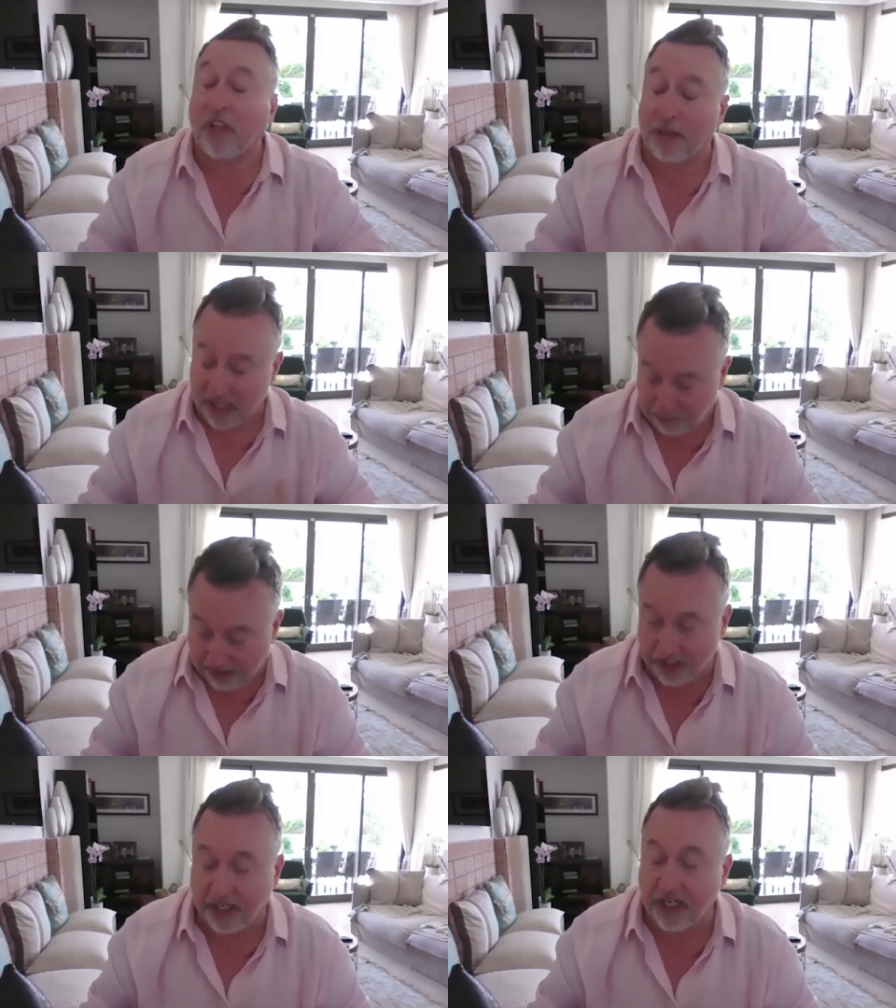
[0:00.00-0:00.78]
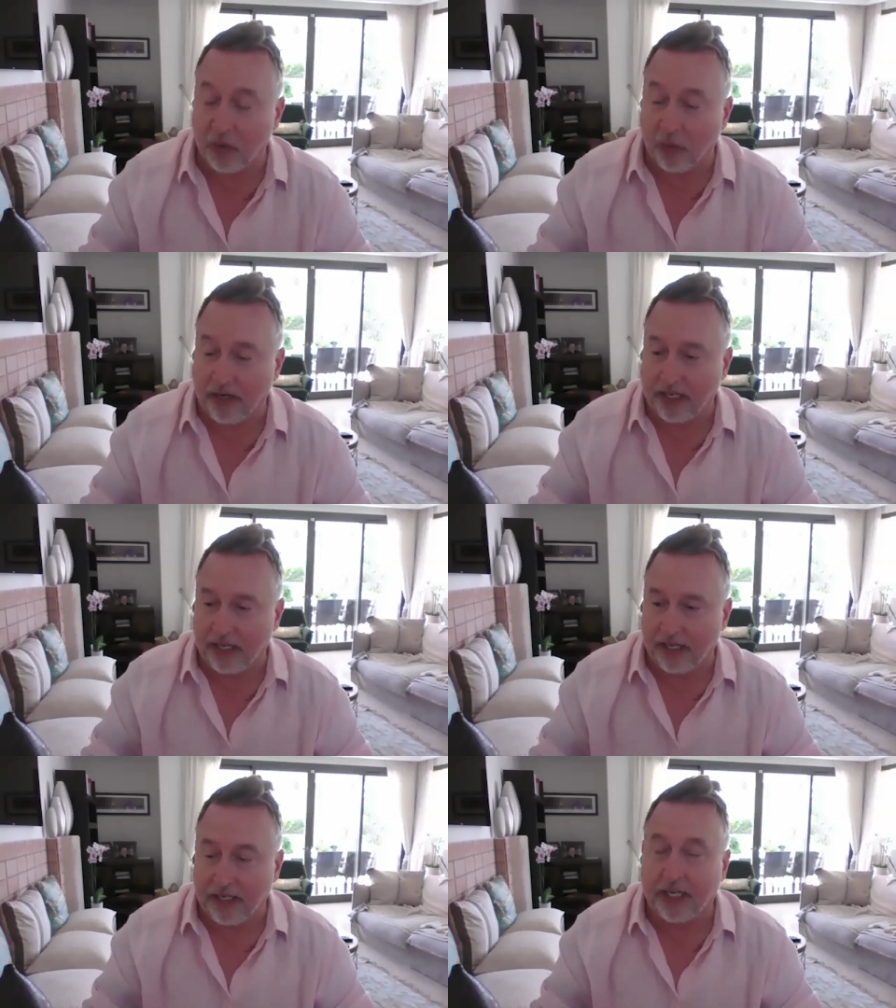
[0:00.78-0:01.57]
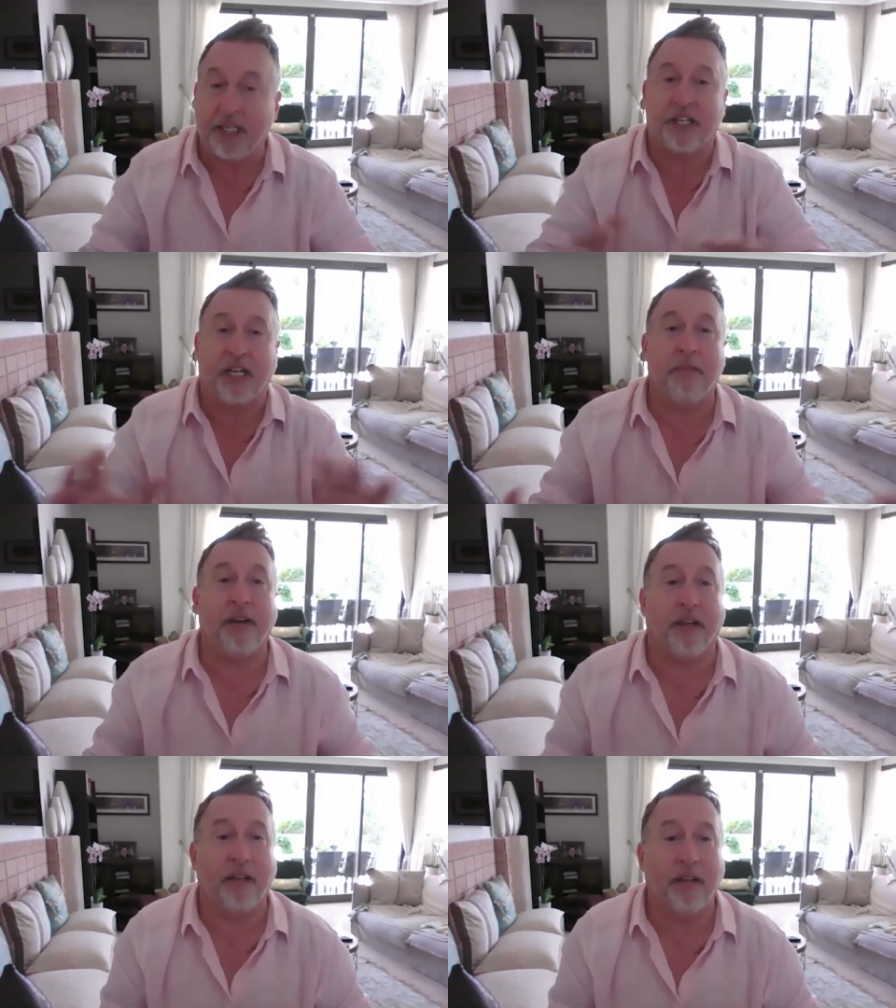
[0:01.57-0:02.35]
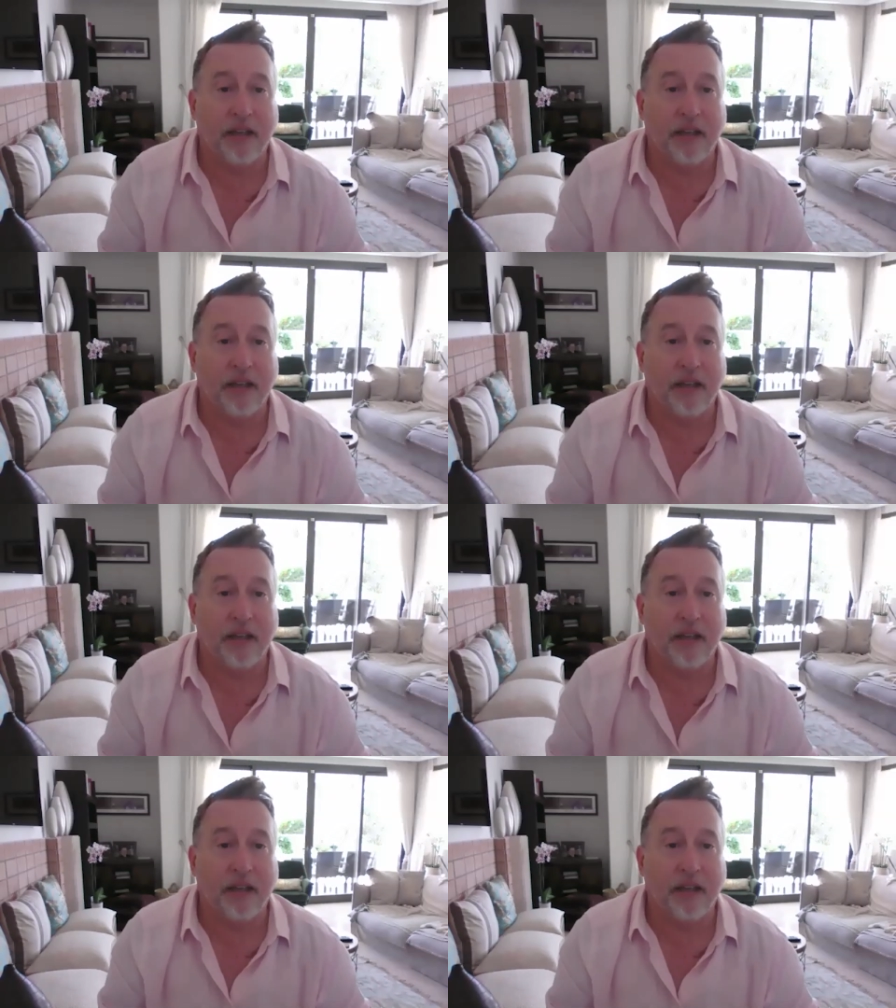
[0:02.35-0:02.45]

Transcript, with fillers: in my experience anyway, in a holistic manner.